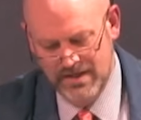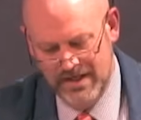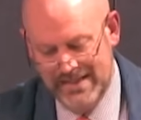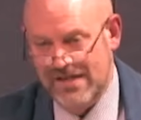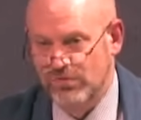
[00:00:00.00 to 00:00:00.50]

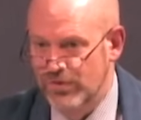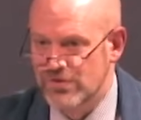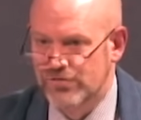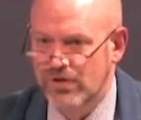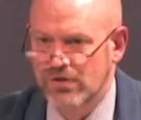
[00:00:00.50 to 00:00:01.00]
And that's what we
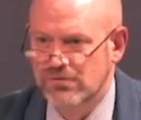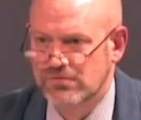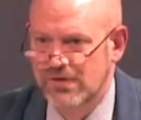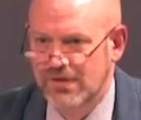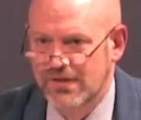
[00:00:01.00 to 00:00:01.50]
just heard,
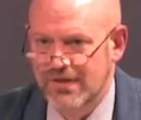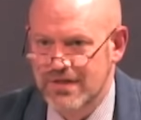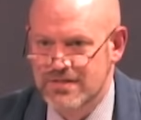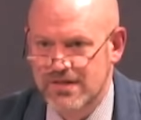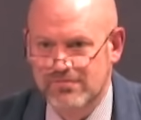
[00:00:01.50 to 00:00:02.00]

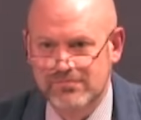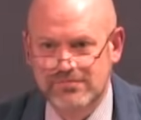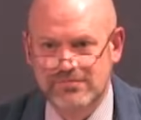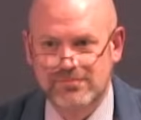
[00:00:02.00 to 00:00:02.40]
is that